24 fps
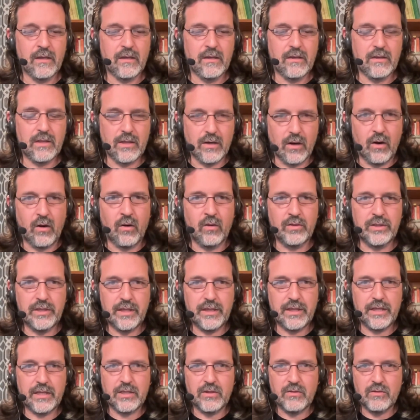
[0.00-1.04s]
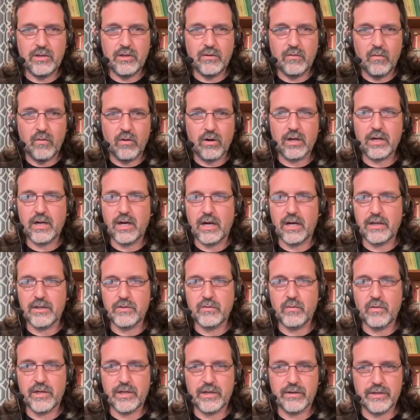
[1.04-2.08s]
The only thing you can work on is
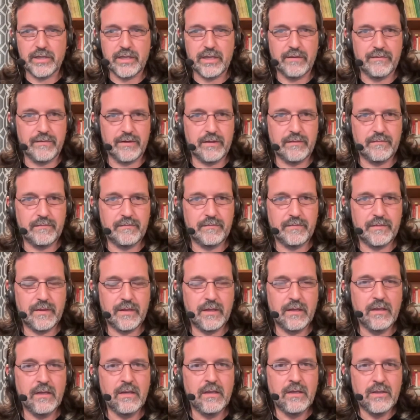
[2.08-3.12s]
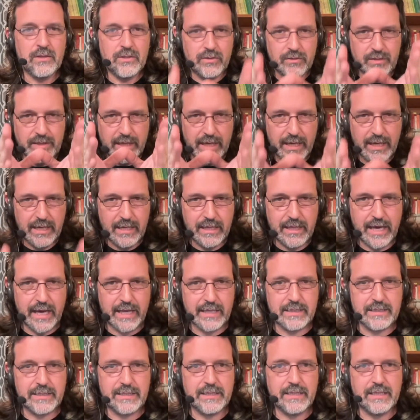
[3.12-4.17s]
what you're given. So take
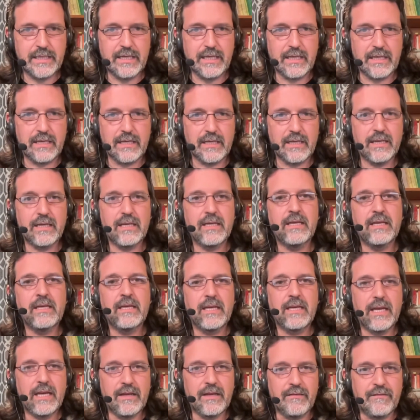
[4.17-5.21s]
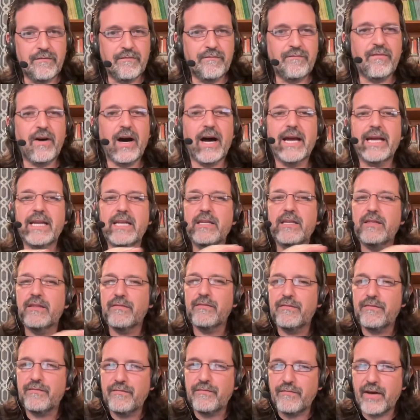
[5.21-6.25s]
that scene and find the
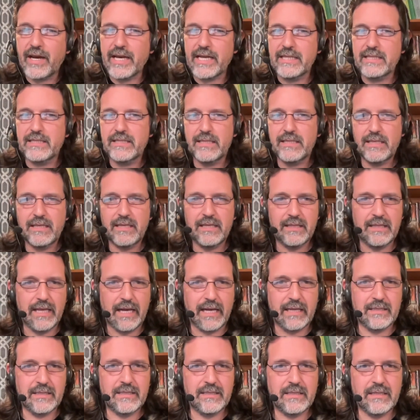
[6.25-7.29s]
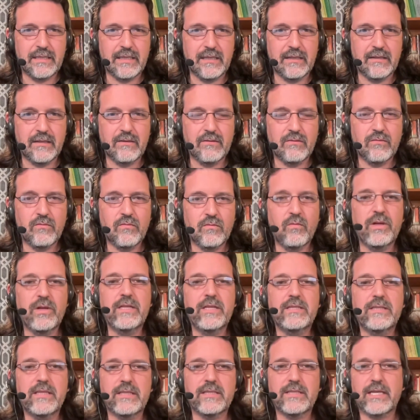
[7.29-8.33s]
fight in that scene. What
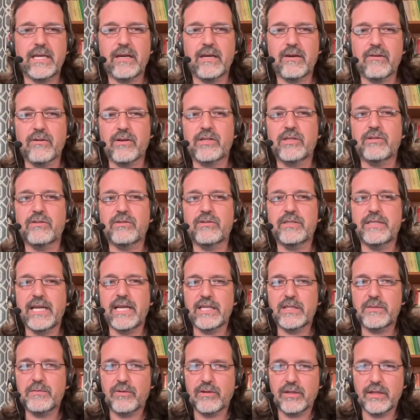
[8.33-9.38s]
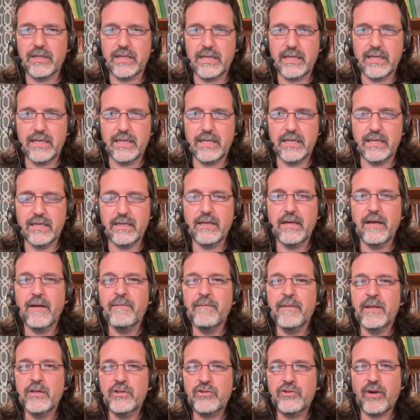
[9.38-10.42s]
does this character desperately need?
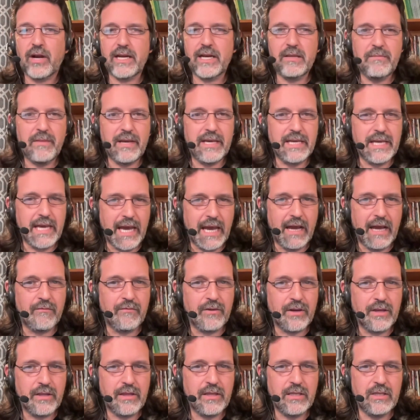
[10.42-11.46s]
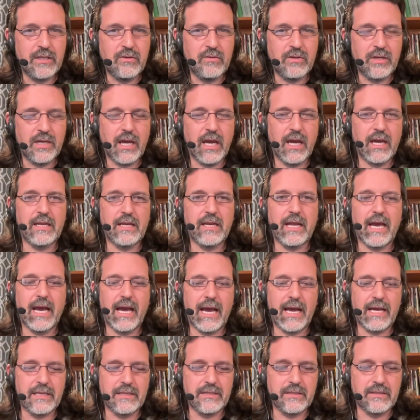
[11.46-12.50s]
Try to make everything you can
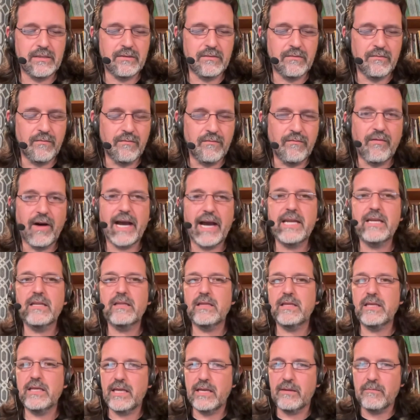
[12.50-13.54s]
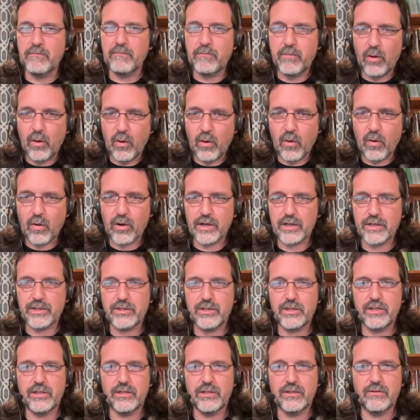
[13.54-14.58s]
as vitally important
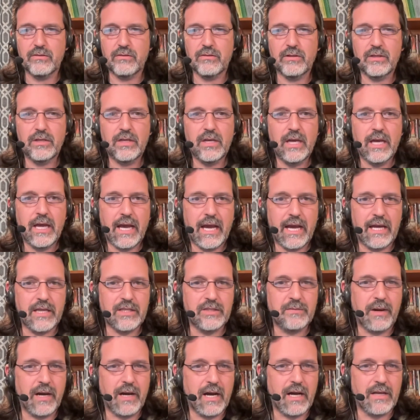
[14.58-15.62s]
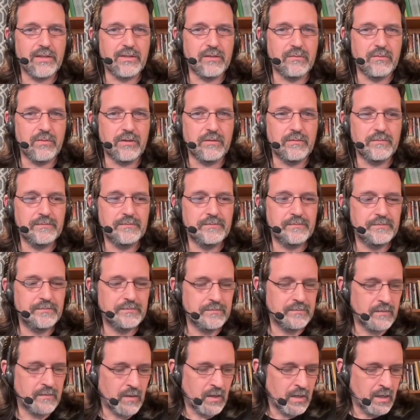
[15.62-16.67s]
to you as possible.
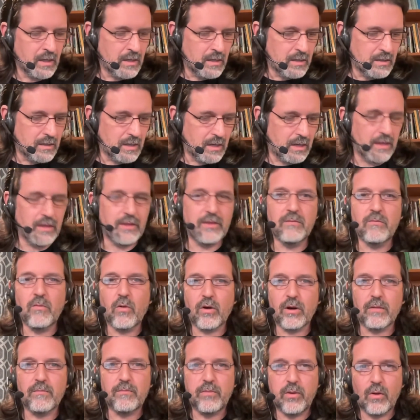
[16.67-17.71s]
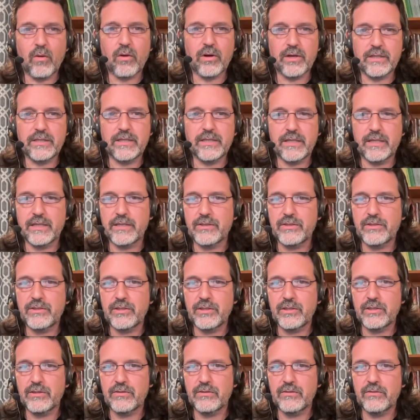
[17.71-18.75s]
The more important it is to
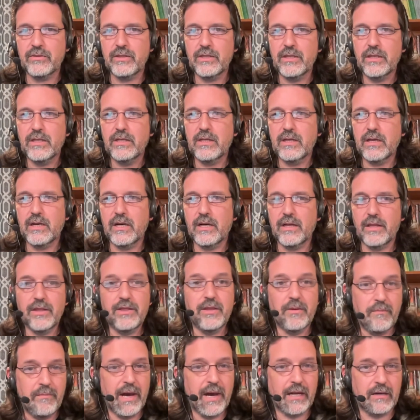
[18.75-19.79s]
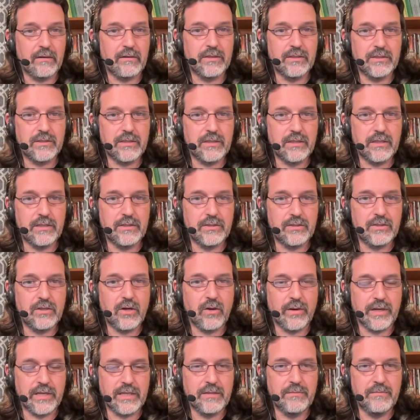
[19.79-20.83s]
you, the better it's
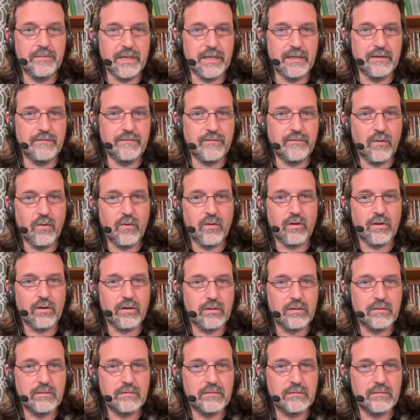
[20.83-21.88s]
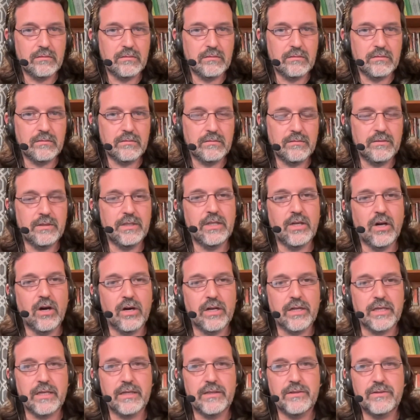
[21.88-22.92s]
going to be for the
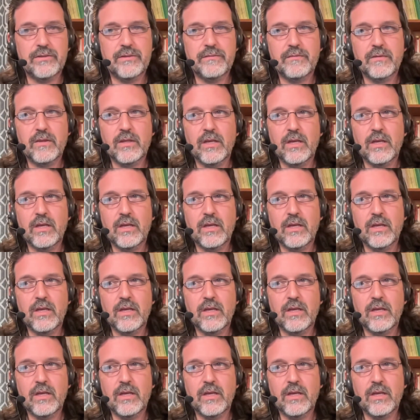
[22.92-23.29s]
audience.